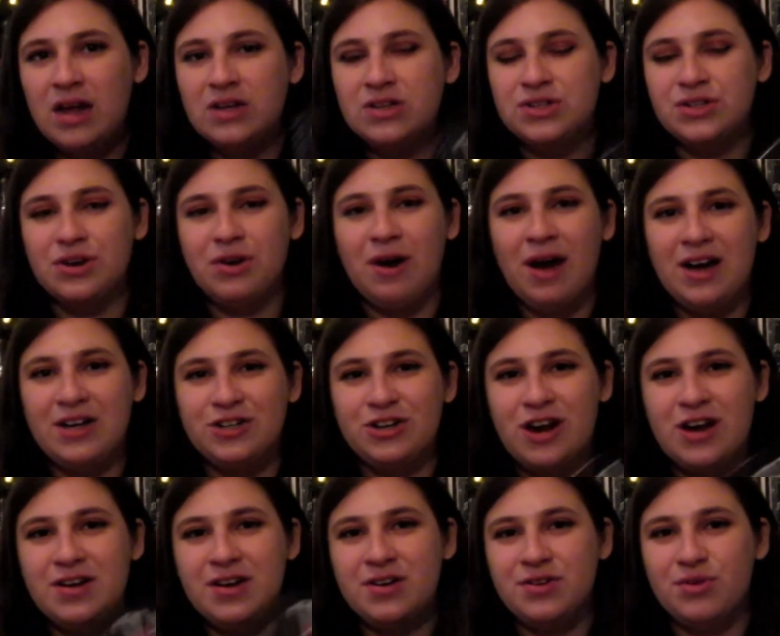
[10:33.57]
So I
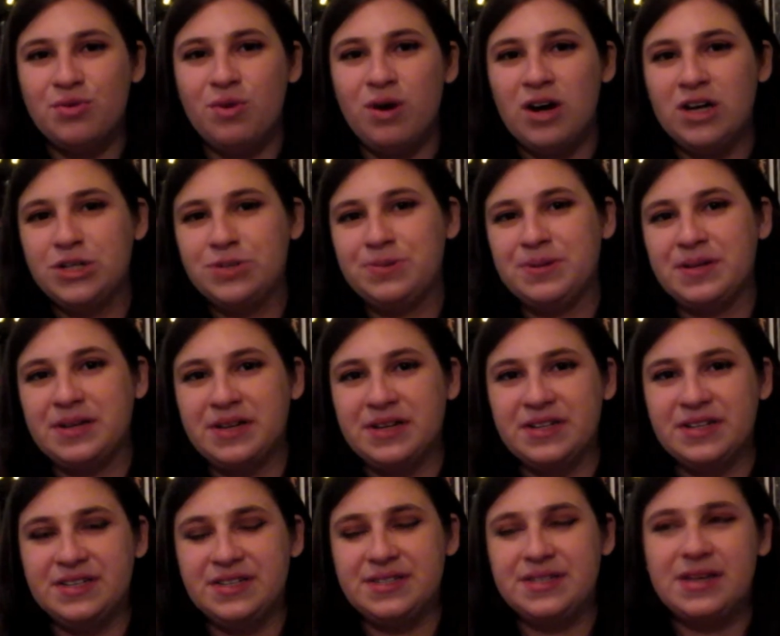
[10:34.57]
try not to watch
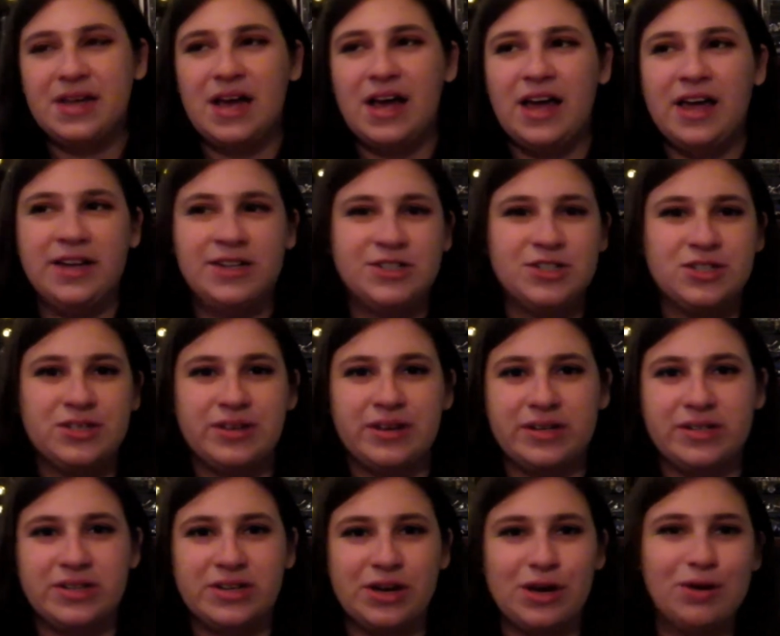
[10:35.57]
because I just
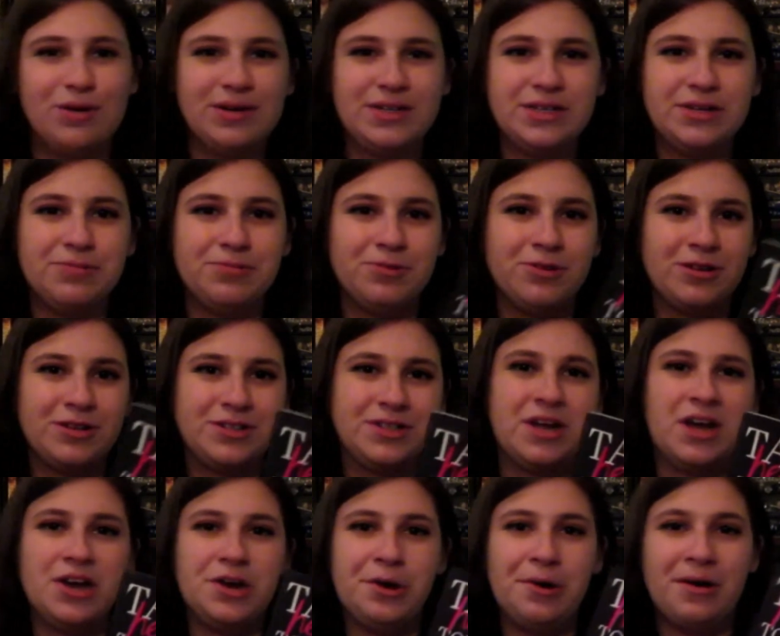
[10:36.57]
like to go into books
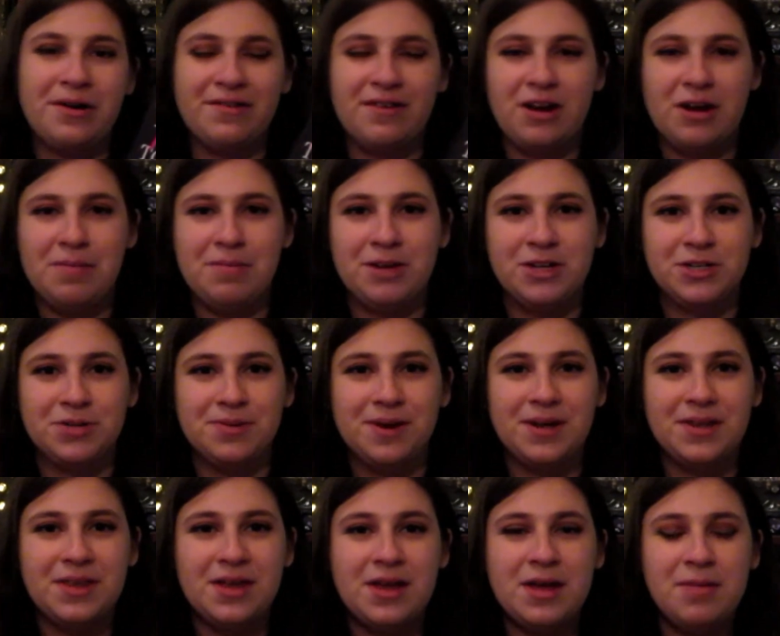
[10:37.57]
not knowing very much
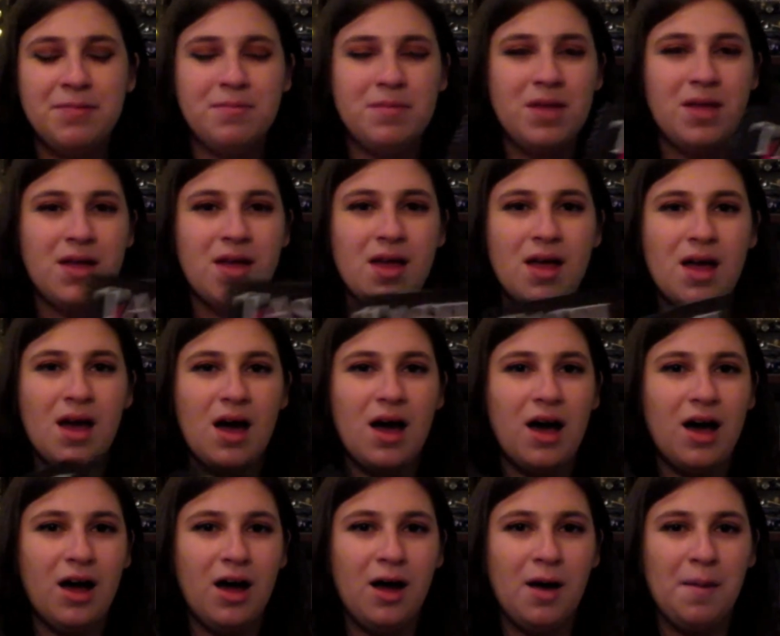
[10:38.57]
about them.
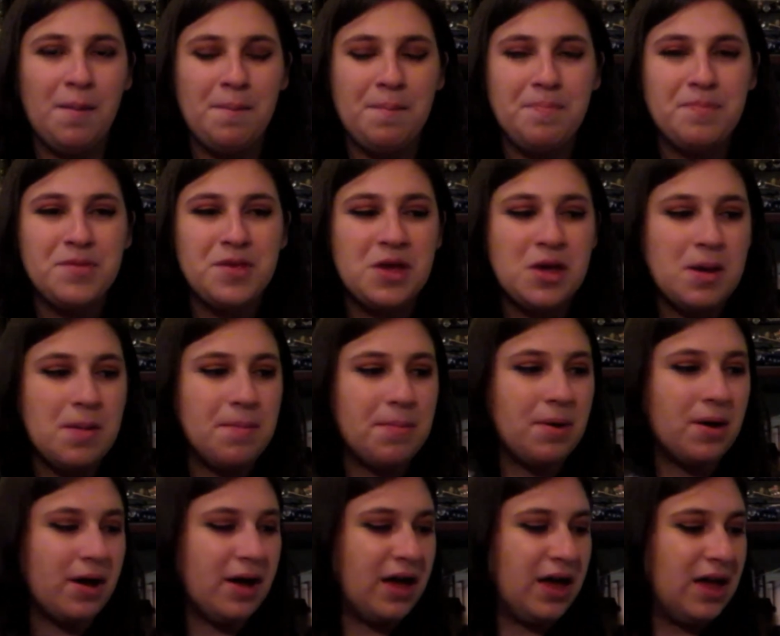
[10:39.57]

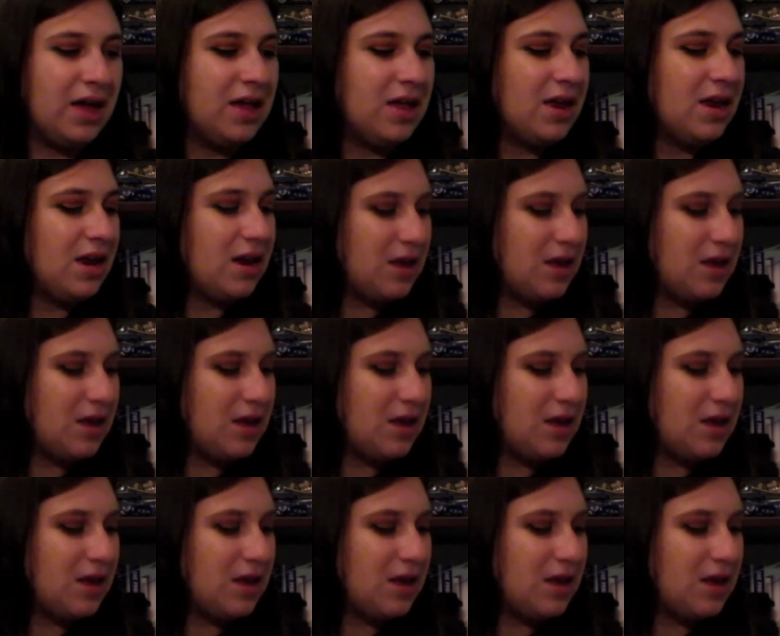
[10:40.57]
But